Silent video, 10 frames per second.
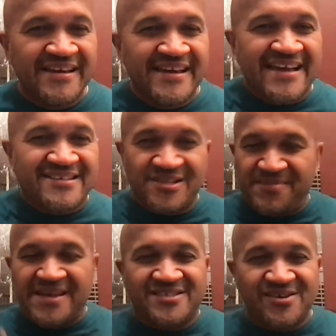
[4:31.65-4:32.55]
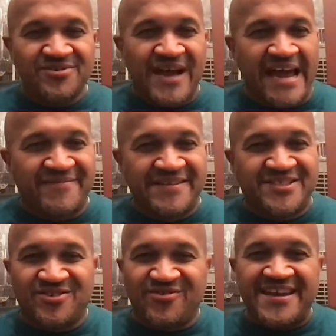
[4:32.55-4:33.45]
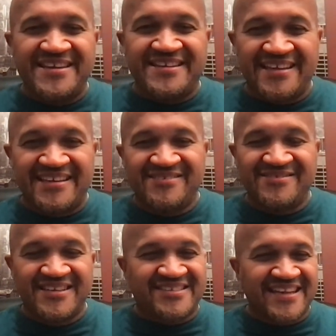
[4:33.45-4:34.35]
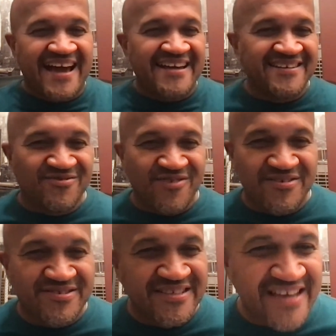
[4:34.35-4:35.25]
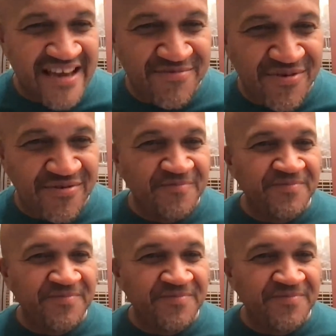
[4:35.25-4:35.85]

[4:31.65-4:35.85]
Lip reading: and just make sure you have it straight, and then you just slide it across the table,